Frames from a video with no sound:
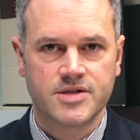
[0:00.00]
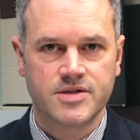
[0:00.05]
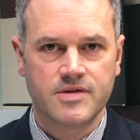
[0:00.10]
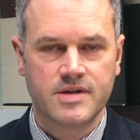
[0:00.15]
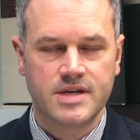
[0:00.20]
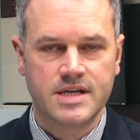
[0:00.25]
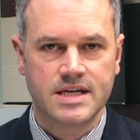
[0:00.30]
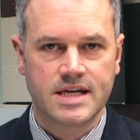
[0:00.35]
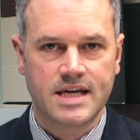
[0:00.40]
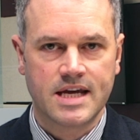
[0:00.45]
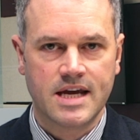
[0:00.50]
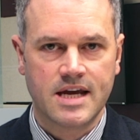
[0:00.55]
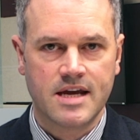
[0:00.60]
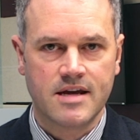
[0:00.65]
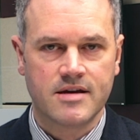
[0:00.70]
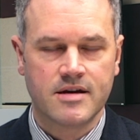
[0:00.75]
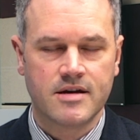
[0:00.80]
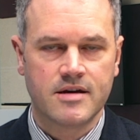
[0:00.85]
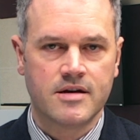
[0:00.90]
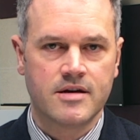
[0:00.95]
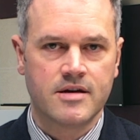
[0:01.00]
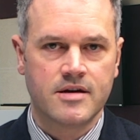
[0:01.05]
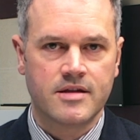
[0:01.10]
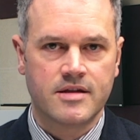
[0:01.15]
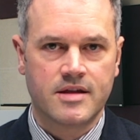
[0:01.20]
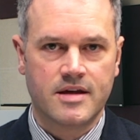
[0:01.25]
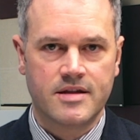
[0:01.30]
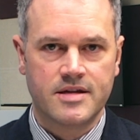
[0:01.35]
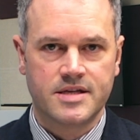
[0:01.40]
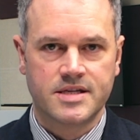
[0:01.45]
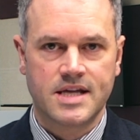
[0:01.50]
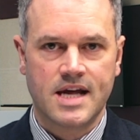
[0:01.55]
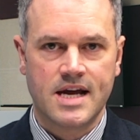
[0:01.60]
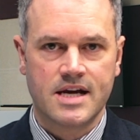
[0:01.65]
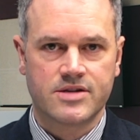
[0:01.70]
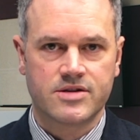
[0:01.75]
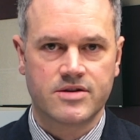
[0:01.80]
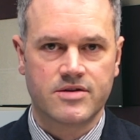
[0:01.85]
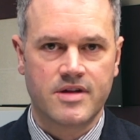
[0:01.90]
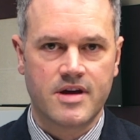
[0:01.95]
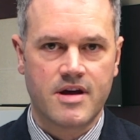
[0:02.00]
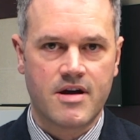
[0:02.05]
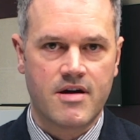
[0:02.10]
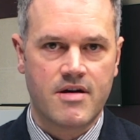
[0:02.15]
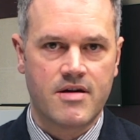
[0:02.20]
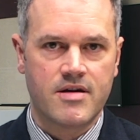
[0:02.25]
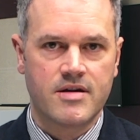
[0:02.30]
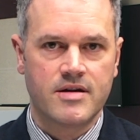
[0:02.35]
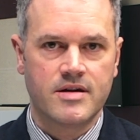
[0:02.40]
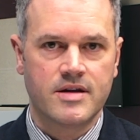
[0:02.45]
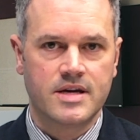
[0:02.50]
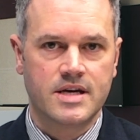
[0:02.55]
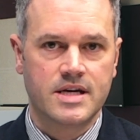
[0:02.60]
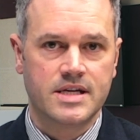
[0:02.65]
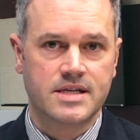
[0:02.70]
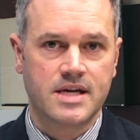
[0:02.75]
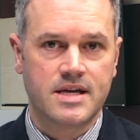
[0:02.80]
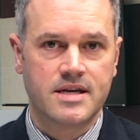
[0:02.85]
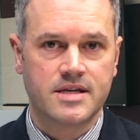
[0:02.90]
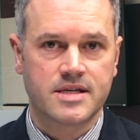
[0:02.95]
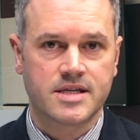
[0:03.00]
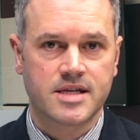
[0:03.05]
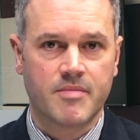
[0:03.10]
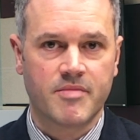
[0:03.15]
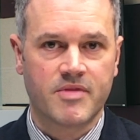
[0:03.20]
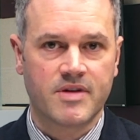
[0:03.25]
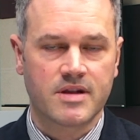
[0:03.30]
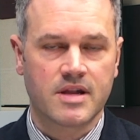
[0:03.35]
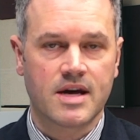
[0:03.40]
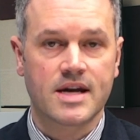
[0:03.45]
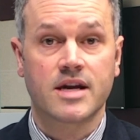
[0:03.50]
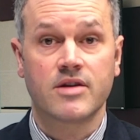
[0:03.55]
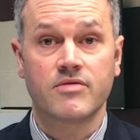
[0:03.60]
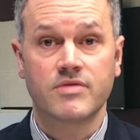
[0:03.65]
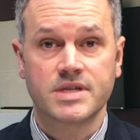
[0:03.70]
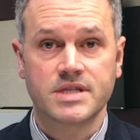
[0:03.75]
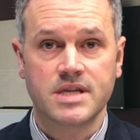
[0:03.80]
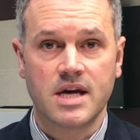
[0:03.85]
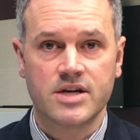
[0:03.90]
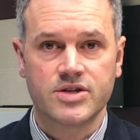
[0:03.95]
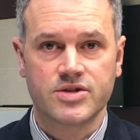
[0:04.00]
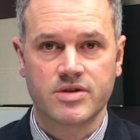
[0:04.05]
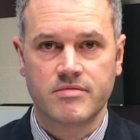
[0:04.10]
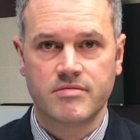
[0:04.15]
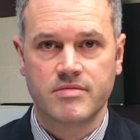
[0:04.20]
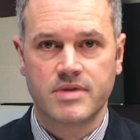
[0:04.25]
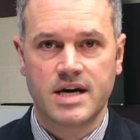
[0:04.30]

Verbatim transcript: to indicate that the sector there is in something like a recession.